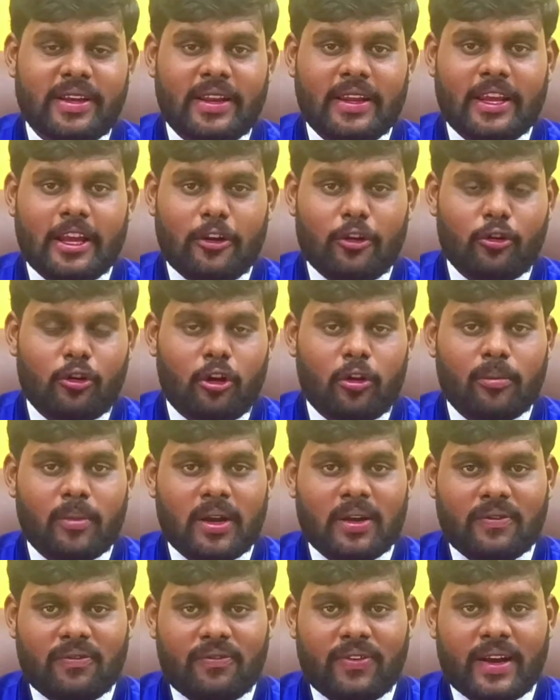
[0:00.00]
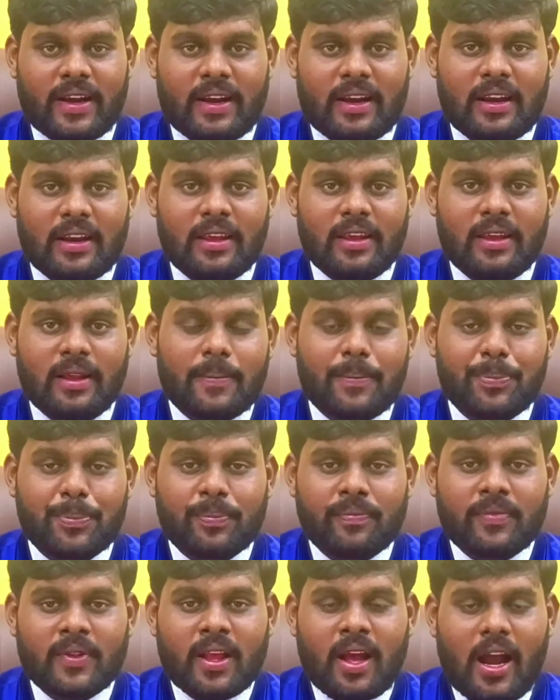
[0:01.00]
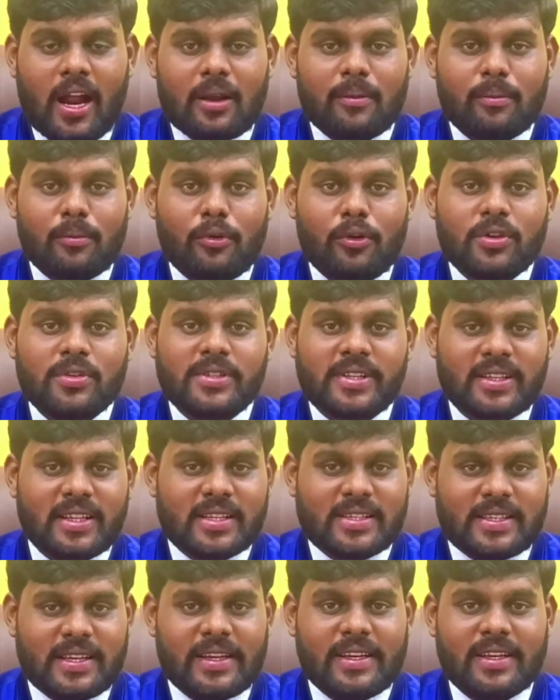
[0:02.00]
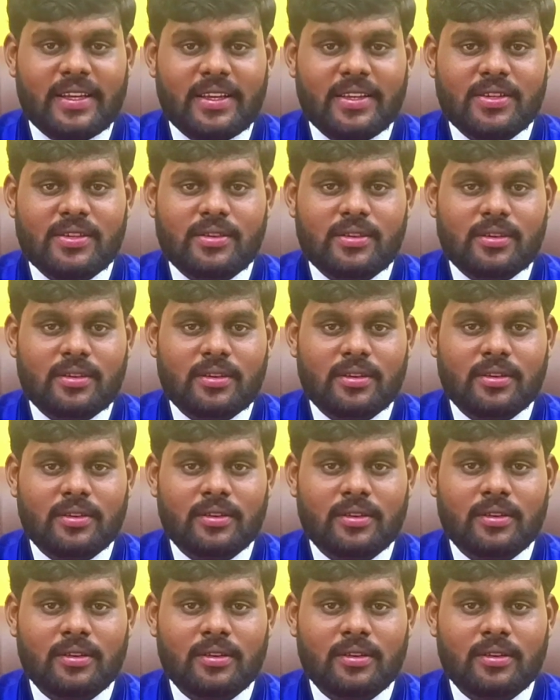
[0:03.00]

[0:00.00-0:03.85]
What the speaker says: very environment friendly, and most in the cities